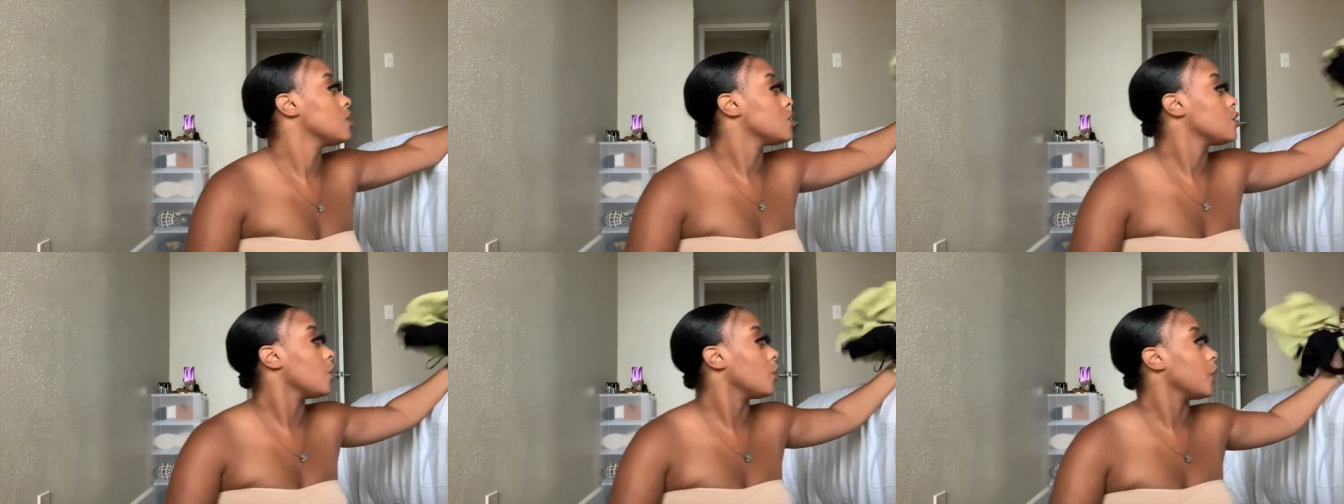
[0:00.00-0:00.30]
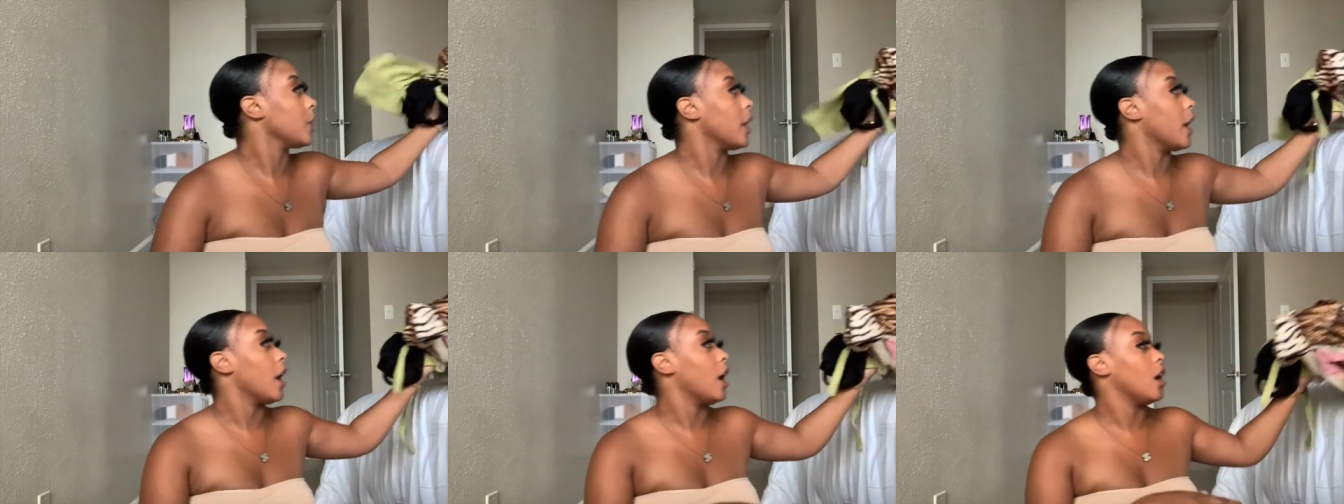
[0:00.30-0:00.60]
so
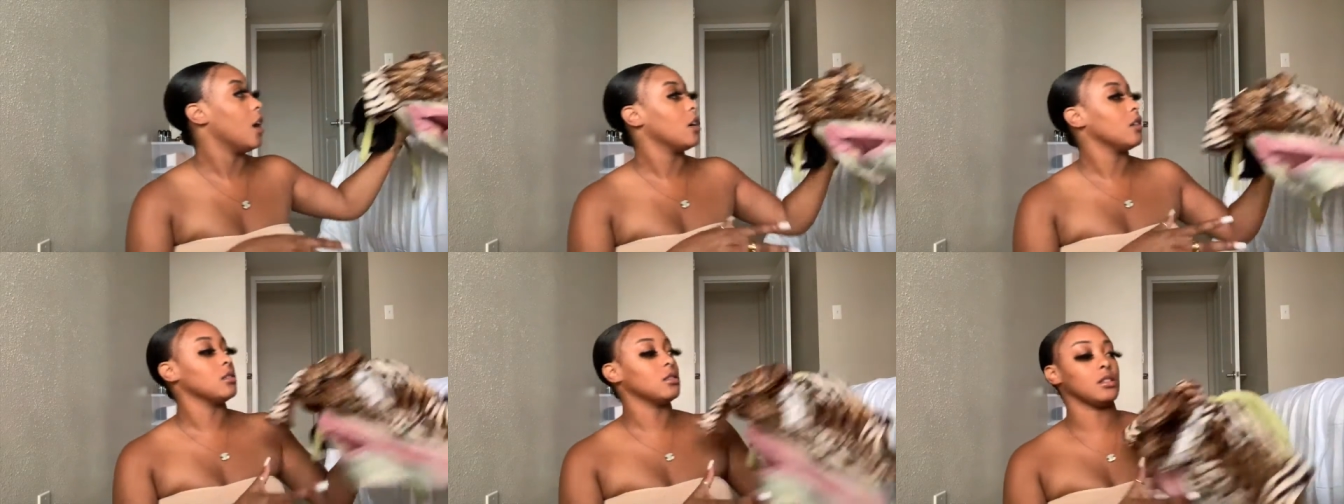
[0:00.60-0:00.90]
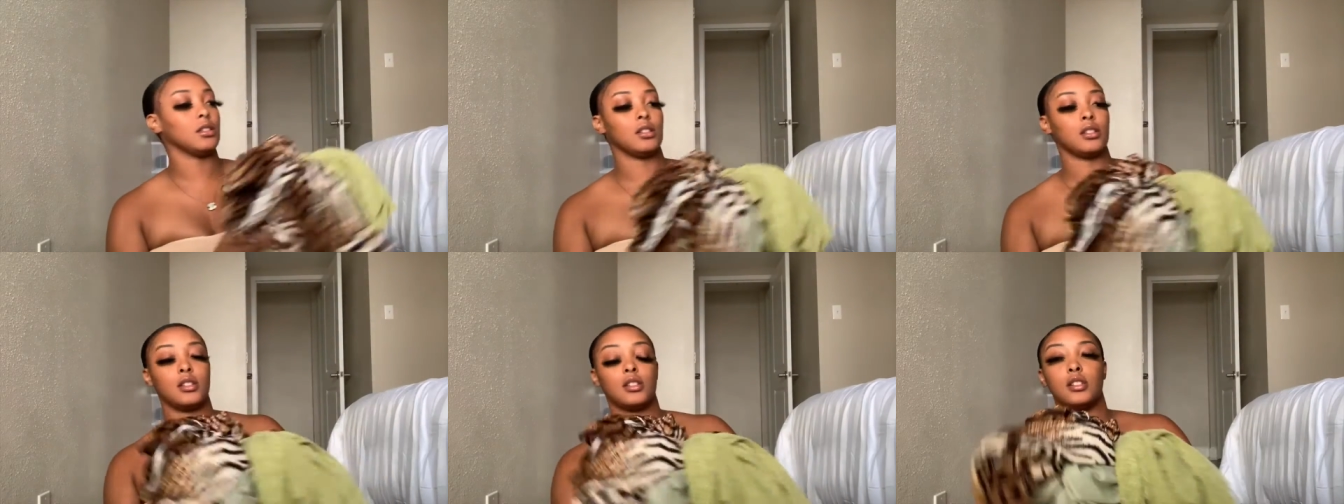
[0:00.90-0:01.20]
yeah.
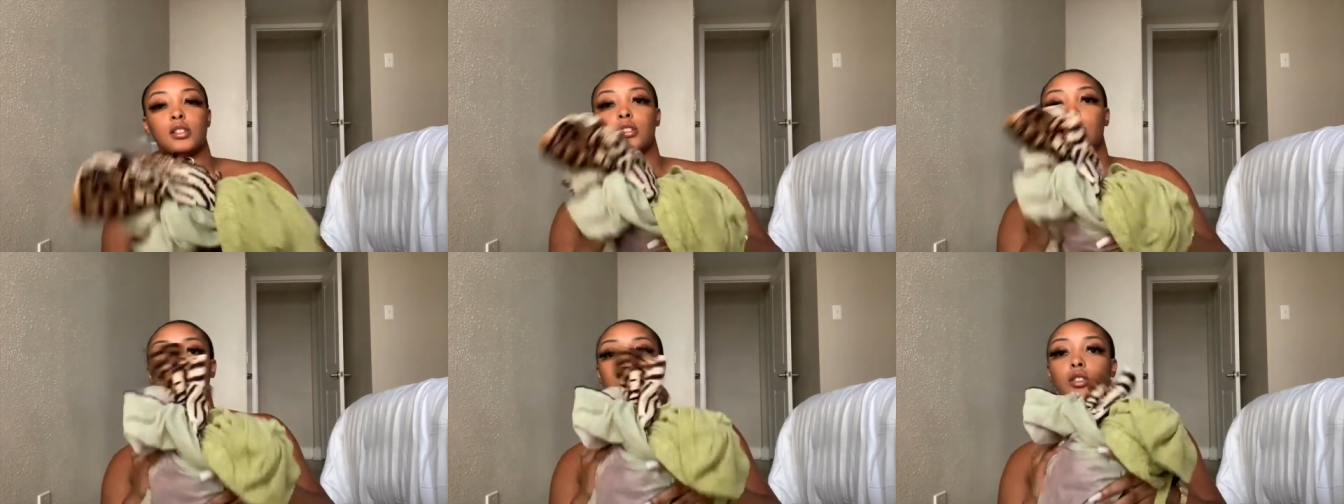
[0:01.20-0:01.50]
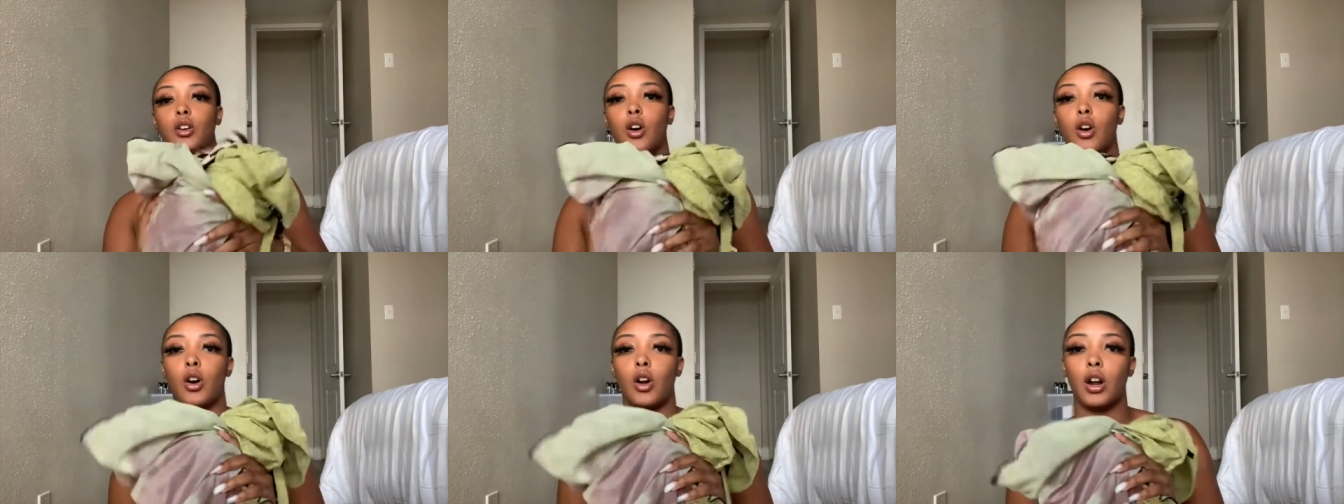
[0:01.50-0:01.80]
These
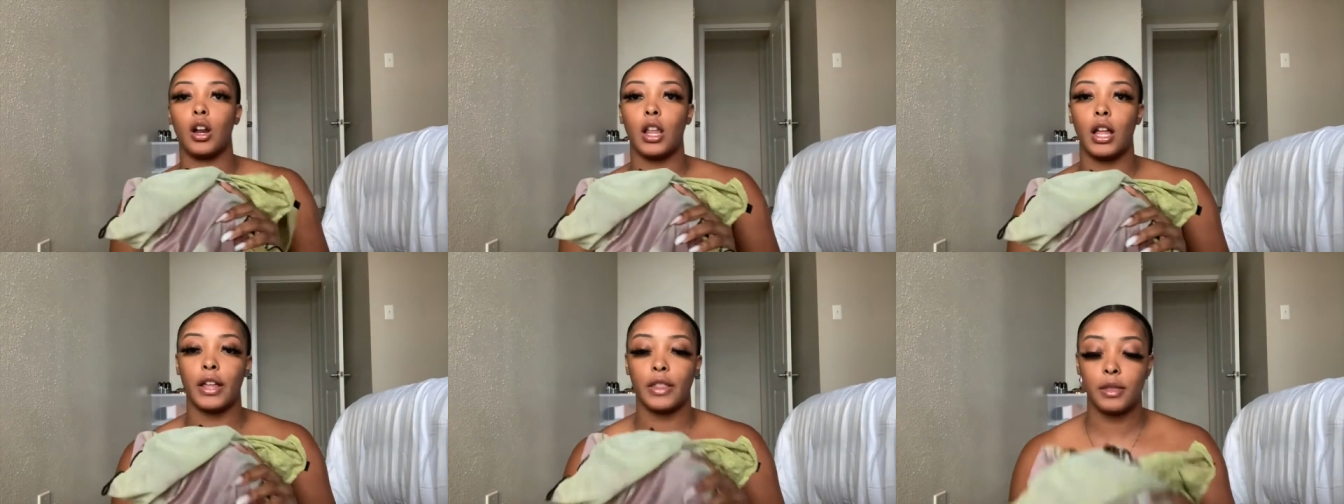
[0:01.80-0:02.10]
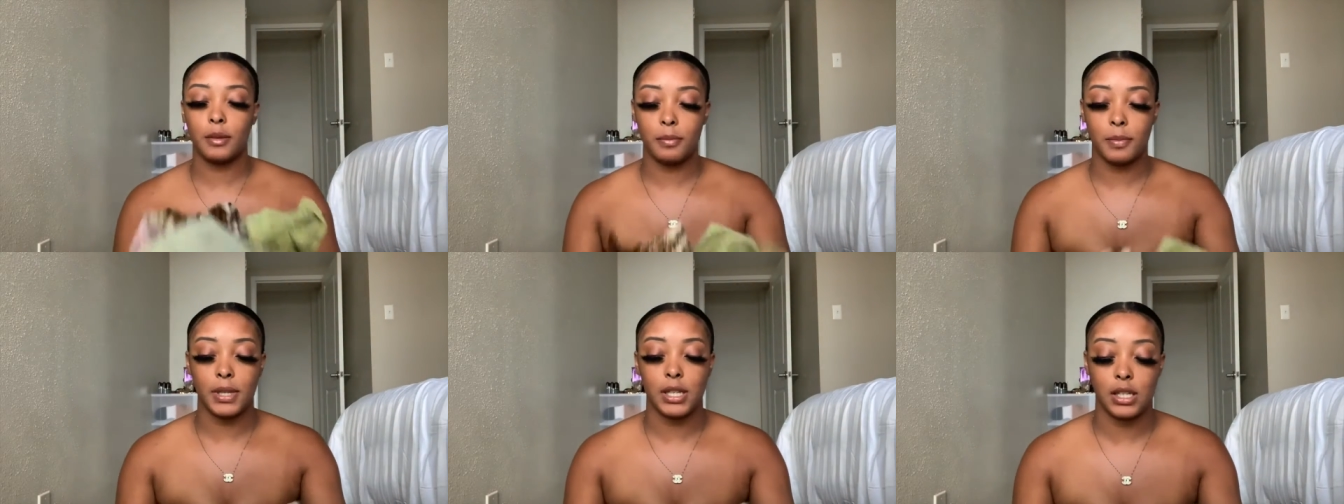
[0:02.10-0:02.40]
are like
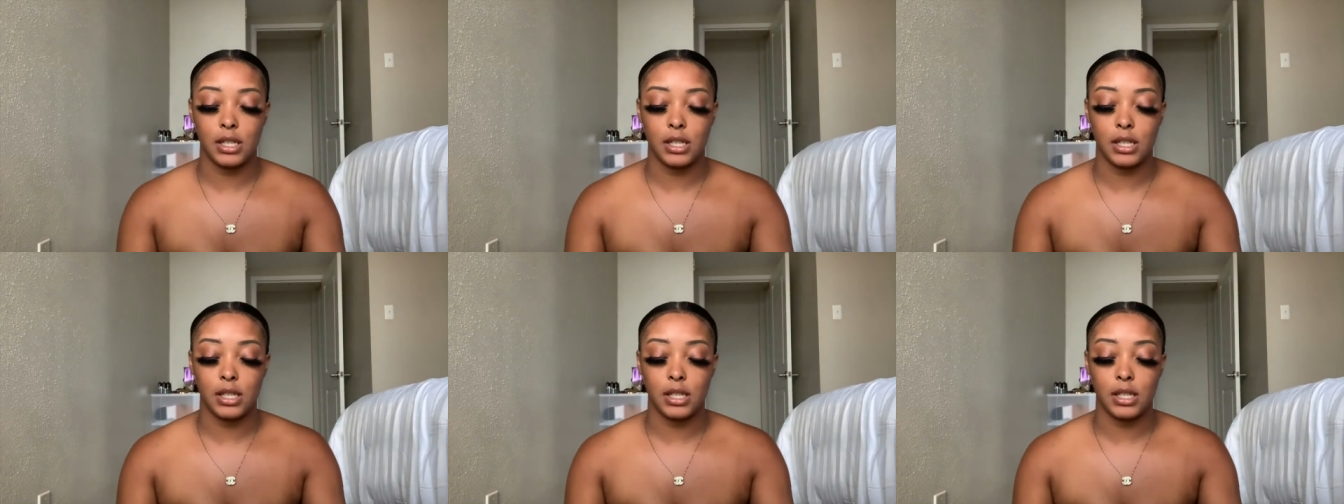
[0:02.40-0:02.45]
the